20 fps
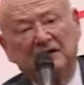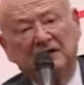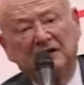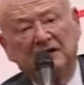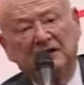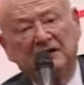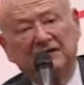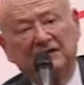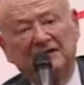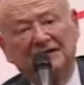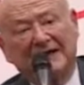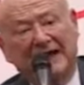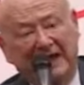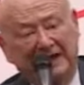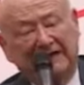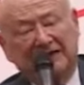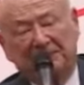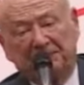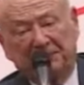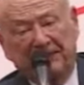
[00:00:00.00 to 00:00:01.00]
the
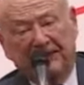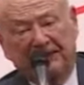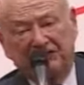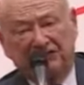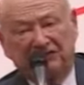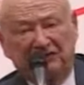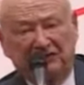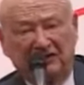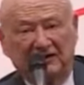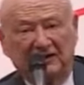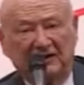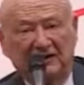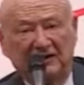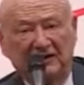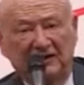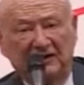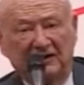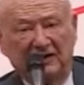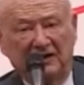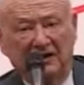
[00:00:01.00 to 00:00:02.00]

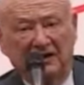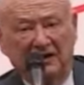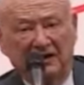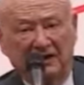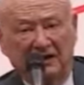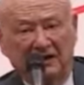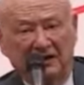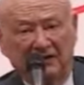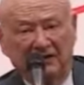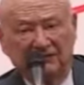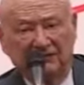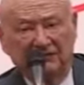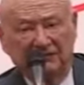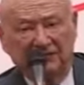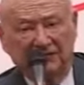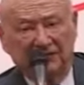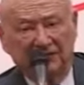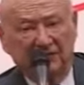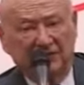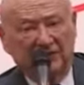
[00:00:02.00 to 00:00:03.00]
occupation
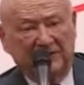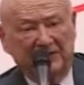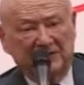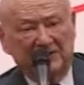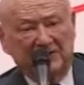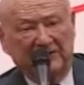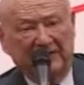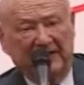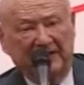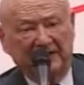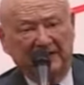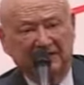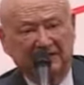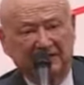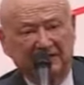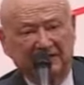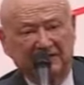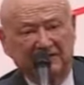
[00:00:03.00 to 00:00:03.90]
of the West Bank